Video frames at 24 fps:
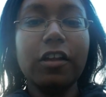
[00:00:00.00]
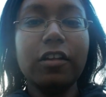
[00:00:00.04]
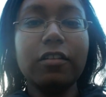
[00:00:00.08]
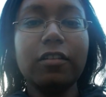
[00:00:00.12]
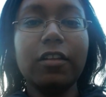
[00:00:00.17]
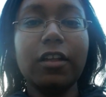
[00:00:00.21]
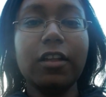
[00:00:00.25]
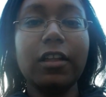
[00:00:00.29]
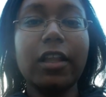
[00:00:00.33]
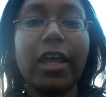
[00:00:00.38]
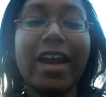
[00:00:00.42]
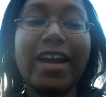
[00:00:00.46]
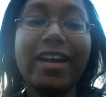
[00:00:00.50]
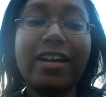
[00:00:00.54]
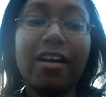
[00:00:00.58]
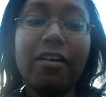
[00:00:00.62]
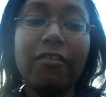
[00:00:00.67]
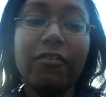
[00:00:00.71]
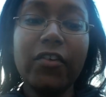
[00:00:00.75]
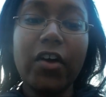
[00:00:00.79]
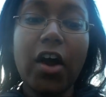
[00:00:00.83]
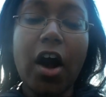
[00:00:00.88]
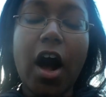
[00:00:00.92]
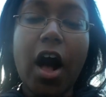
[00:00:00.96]
the light
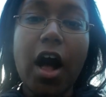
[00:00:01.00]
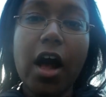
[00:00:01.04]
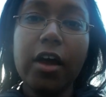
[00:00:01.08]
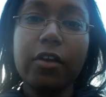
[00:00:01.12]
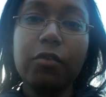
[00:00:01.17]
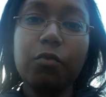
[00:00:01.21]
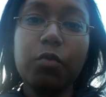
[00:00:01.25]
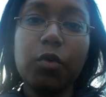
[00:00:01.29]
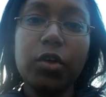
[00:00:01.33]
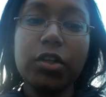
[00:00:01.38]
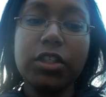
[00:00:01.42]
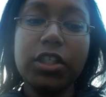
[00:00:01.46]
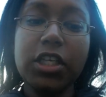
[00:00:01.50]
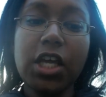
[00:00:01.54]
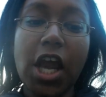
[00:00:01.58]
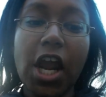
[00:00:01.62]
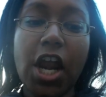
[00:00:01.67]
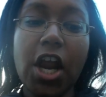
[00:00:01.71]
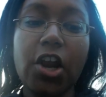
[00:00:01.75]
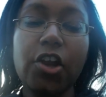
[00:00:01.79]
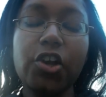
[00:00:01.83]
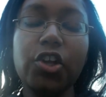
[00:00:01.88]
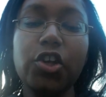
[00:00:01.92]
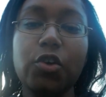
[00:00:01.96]
of God will
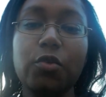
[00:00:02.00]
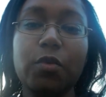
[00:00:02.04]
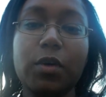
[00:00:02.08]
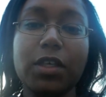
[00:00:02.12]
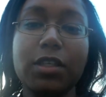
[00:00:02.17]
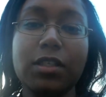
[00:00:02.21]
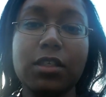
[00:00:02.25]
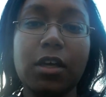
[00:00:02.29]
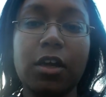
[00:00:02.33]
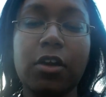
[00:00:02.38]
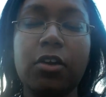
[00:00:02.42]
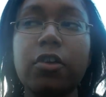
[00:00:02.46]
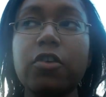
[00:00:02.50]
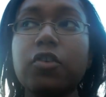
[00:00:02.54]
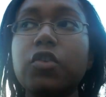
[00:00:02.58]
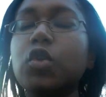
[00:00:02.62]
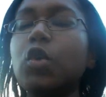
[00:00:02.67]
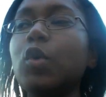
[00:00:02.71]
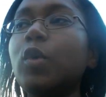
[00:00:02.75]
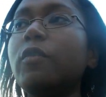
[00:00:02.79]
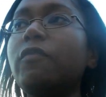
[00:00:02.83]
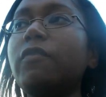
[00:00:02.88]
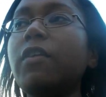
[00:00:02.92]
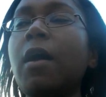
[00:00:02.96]
tear you asunder.
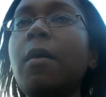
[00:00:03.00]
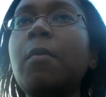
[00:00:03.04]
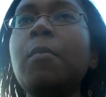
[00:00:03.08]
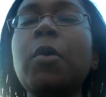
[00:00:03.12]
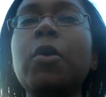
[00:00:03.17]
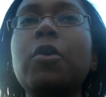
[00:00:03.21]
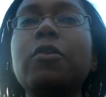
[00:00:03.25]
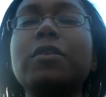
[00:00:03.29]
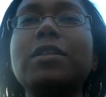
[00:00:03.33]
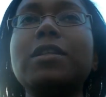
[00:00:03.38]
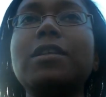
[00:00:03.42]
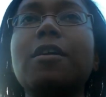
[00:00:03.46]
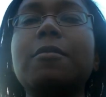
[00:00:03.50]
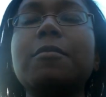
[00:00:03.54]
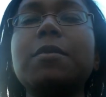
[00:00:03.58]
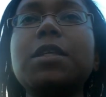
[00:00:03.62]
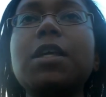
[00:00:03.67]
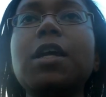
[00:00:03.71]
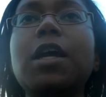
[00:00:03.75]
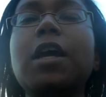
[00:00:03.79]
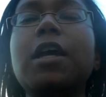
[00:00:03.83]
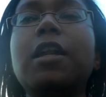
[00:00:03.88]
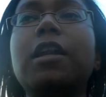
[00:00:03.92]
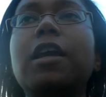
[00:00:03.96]
So if Yamamoto steps
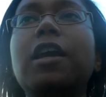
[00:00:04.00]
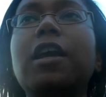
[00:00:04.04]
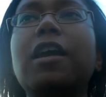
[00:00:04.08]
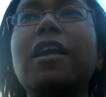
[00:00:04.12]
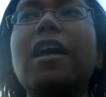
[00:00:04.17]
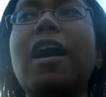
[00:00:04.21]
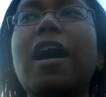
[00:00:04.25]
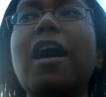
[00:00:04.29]
in,